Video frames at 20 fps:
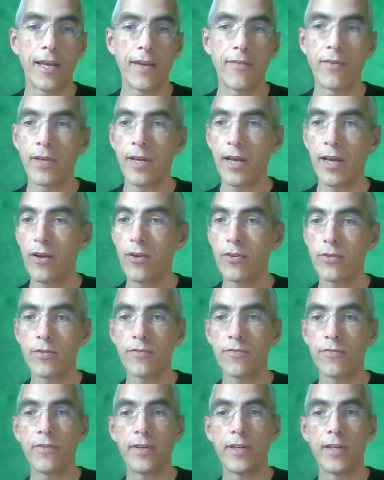having a lot
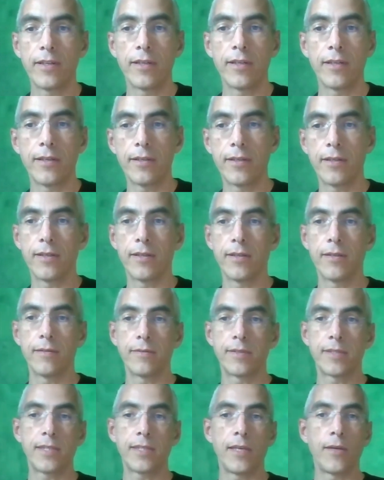of fun
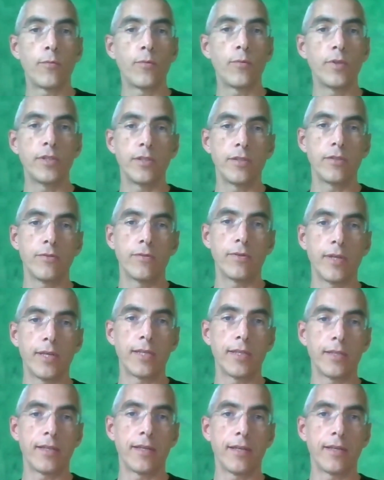staying with you
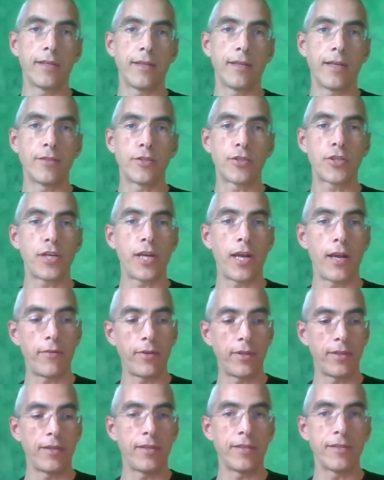and
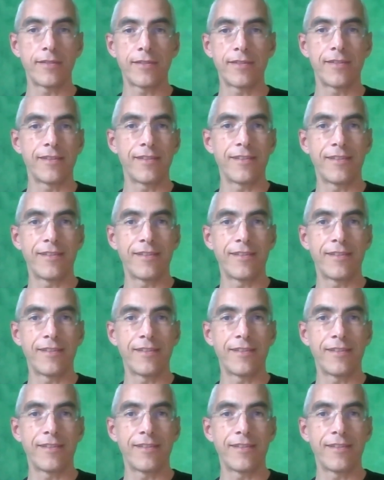sharing this